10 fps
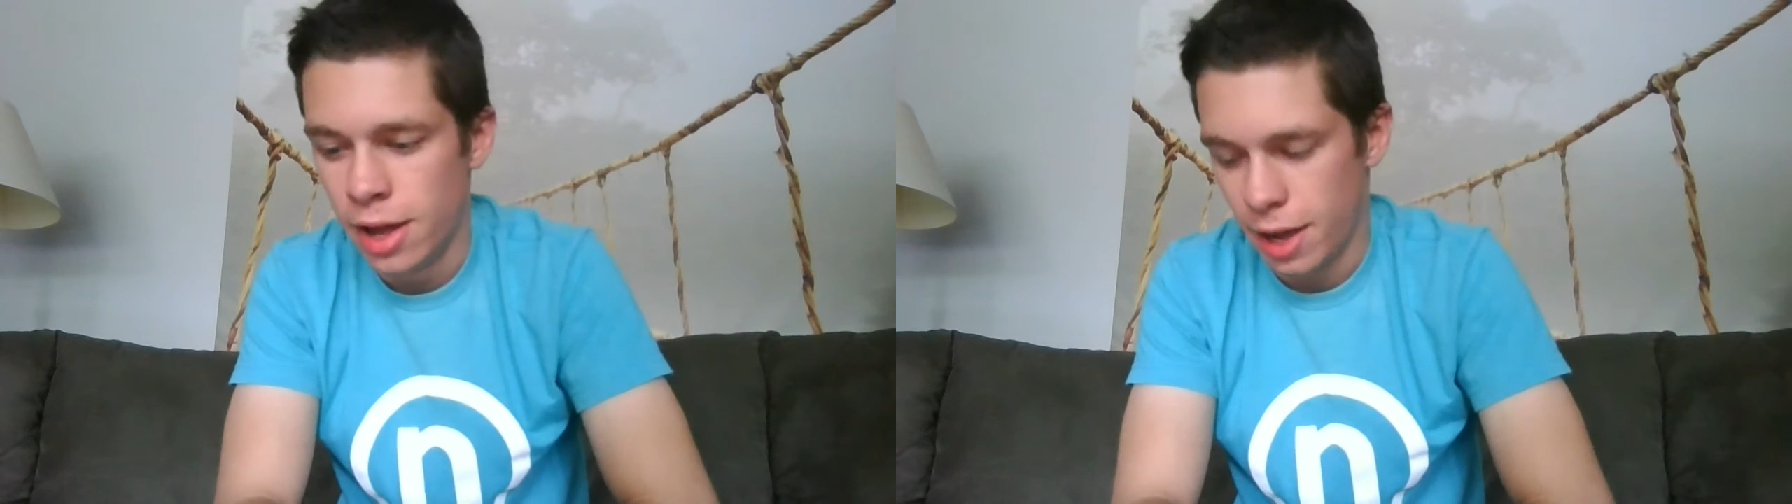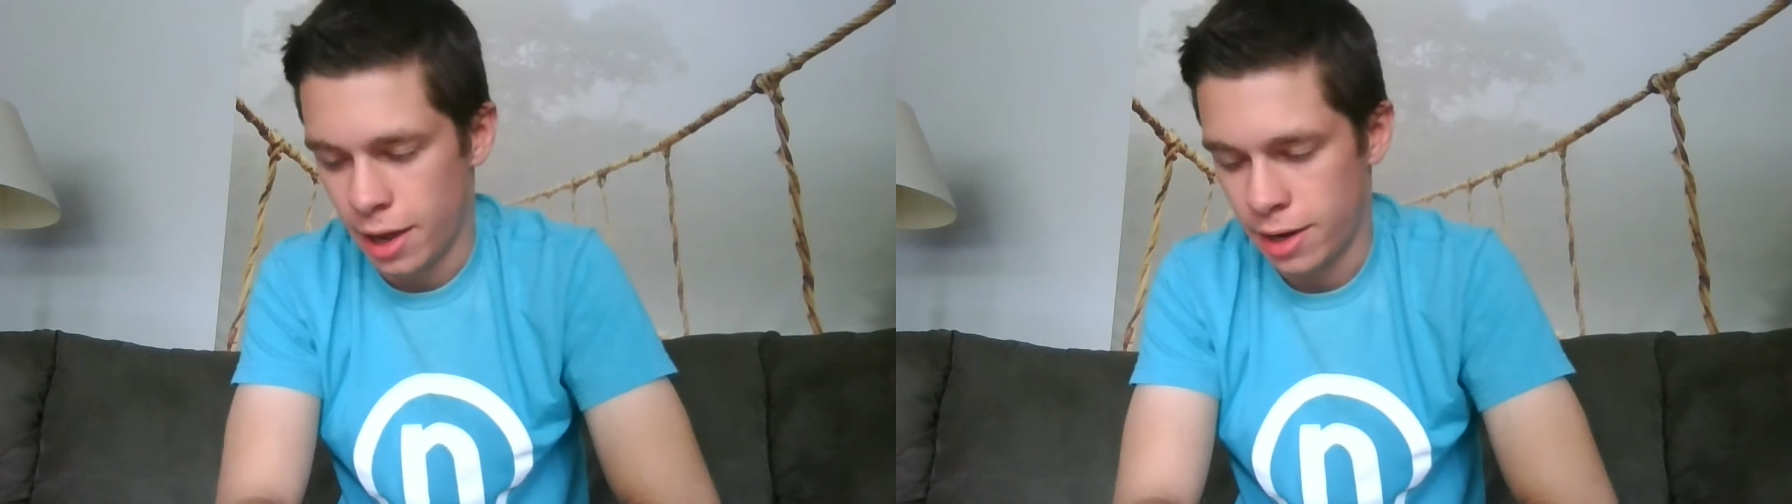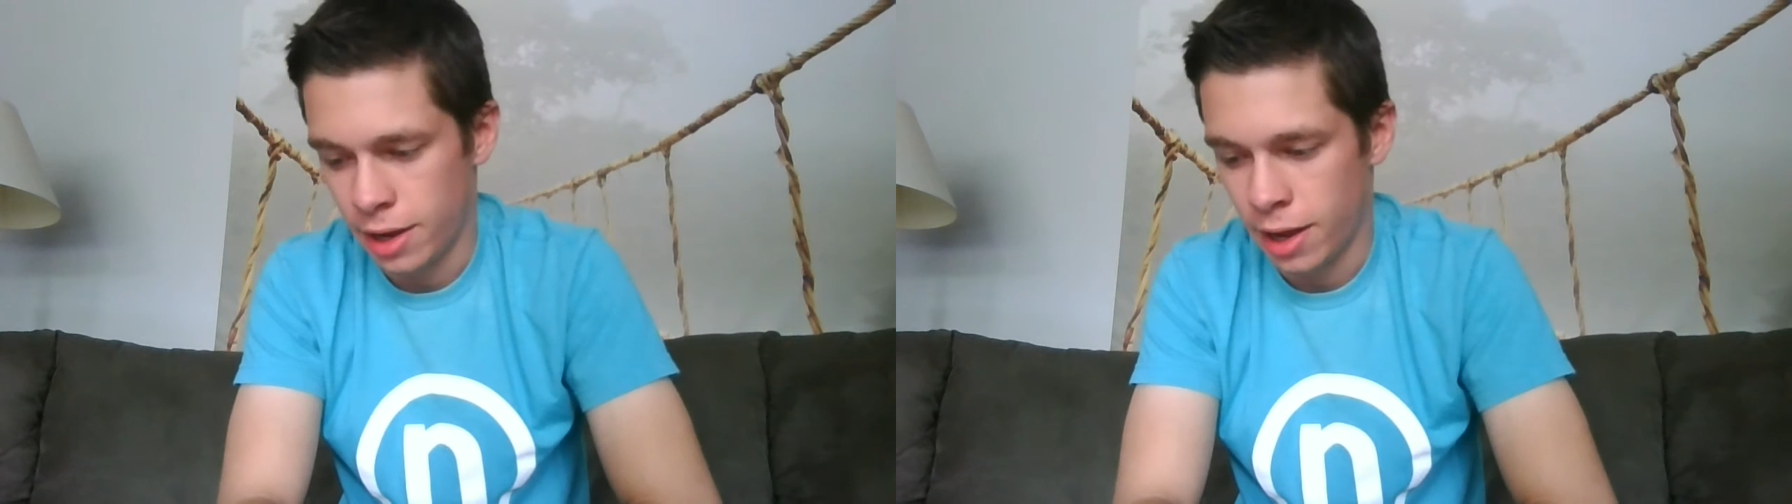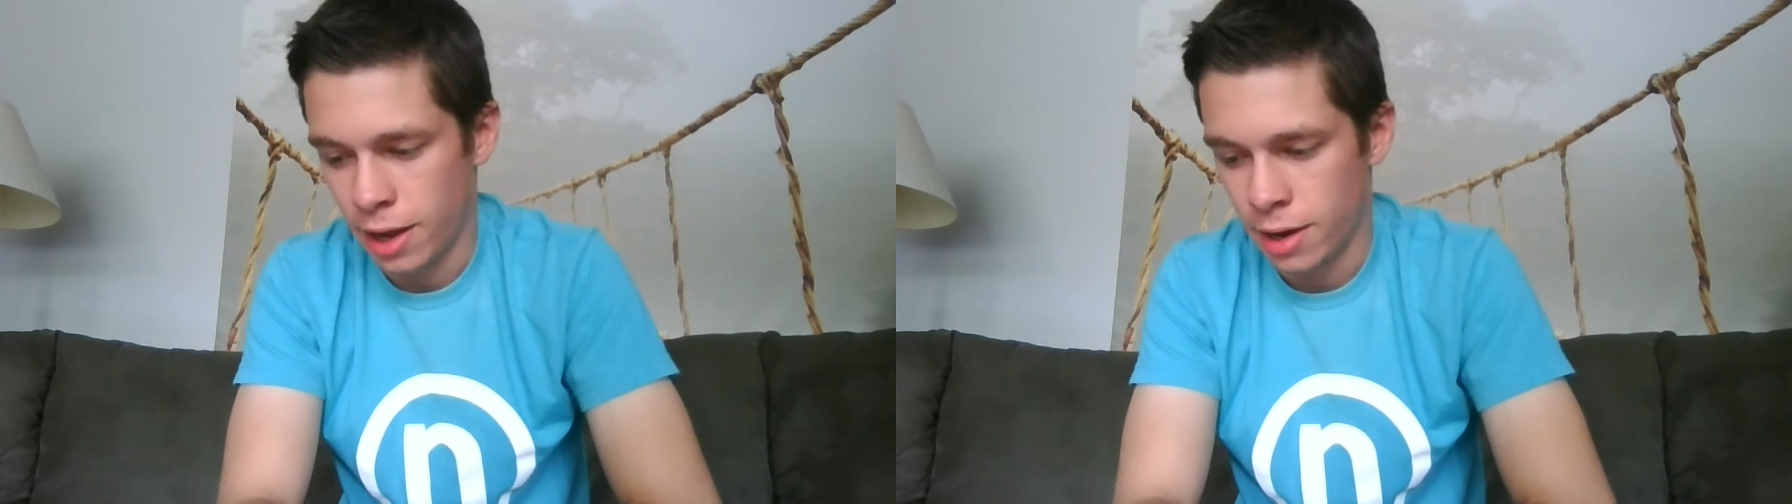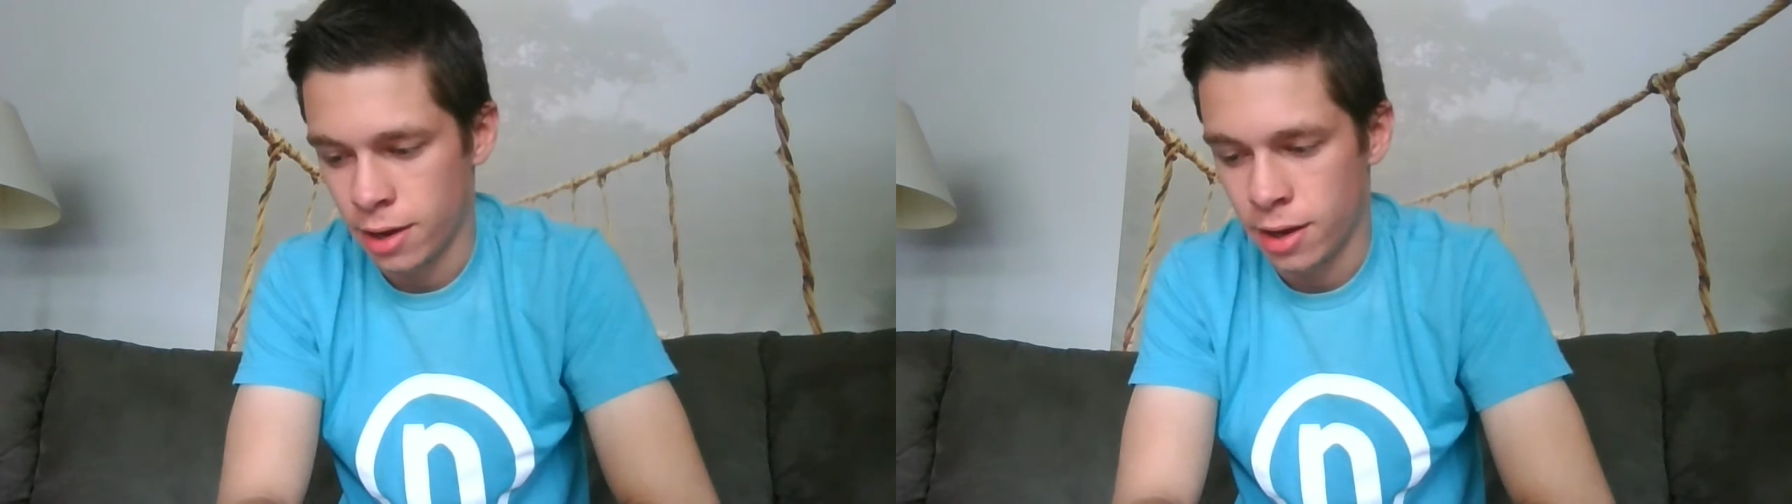And I
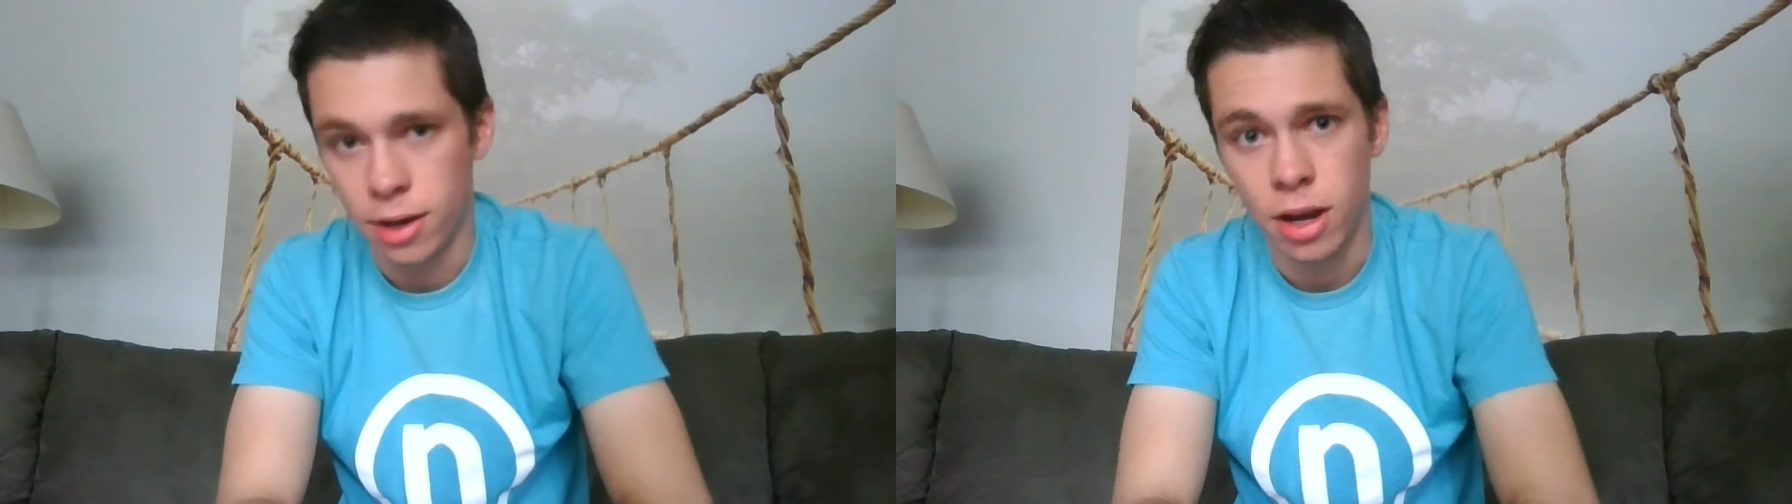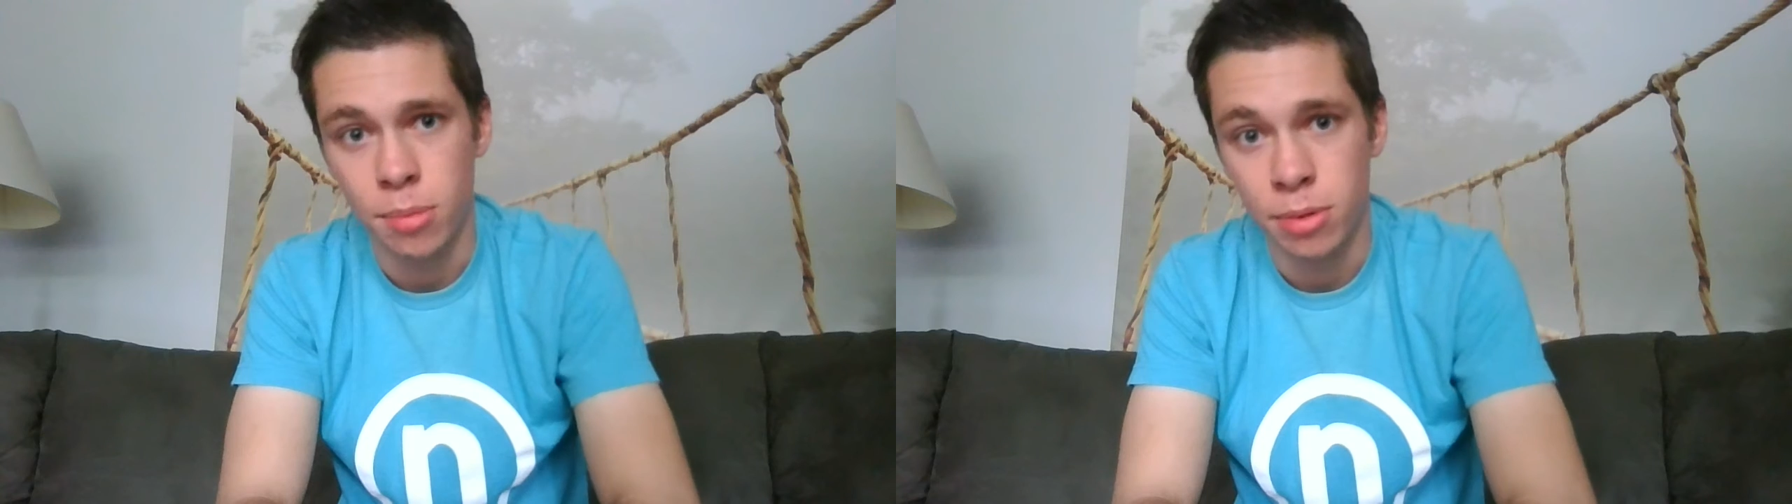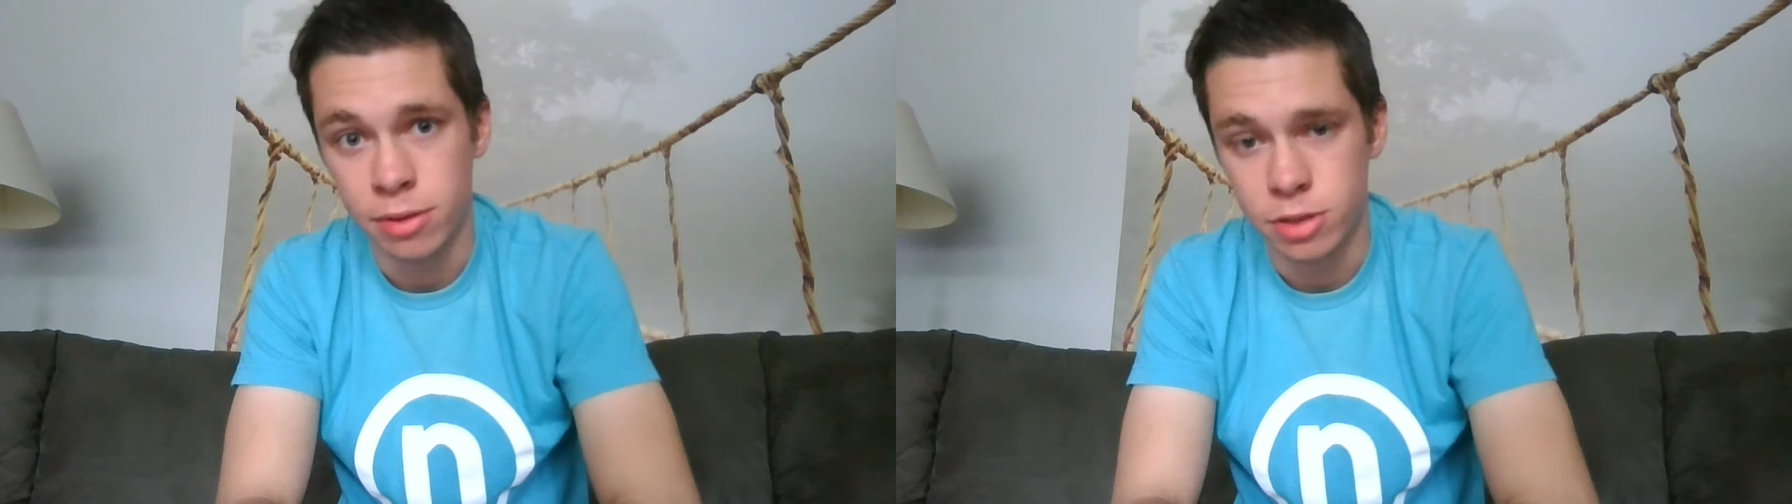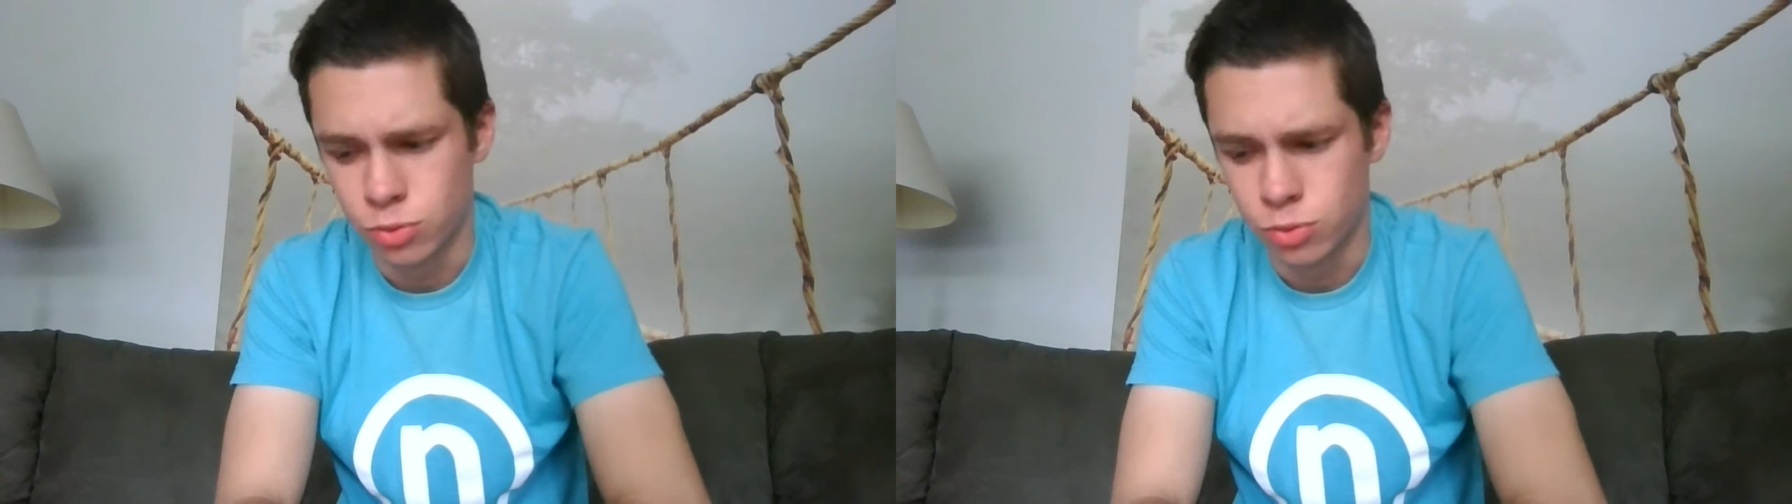got a couple of